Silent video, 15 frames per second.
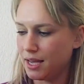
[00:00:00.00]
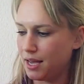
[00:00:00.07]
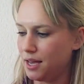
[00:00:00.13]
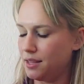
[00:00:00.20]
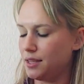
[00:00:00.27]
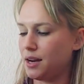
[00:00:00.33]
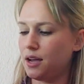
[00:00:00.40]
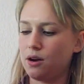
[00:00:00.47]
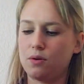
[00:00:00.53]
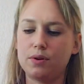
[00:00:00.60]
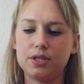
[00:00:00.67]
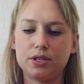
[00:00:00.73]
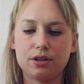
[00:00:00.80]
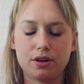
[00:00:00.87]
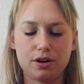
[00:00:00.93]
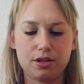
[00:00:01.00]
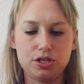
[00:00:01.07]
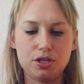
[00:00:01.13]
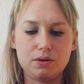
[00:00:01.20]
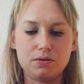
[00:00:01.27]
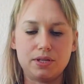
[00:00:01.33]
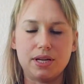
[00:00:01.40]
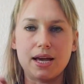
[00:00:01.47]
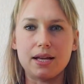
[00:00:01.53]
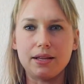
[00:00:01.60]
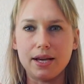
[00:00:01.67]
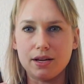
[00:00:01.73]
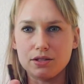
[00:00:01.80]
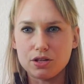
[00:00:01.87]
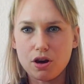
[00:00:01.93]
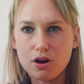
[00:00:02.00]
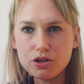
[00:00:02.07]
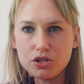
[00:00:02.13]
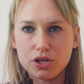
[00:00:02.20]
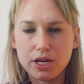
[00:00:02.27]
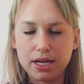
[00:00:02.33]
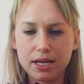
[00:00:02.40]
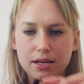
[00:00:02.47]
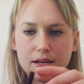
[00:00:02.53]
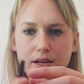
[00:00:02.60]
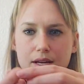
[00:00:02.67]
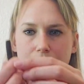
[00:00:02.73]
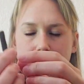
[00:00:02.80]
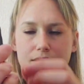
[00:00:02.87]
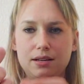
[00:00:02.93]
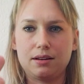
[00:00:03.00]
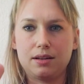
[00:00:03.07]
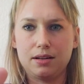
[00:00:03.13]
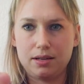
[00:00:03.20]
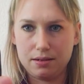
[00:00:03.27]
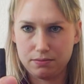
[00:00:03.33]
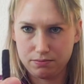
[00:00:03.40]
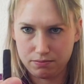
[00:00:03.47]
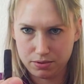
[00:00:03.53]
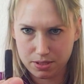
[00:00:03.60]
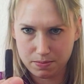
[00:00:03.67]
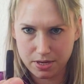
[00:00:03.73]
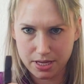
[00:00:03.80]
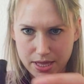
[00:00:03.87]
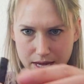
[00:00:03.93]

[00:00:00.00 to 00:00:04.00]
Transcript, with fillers: And then I always encourage you to get like a dog treat, uh, something like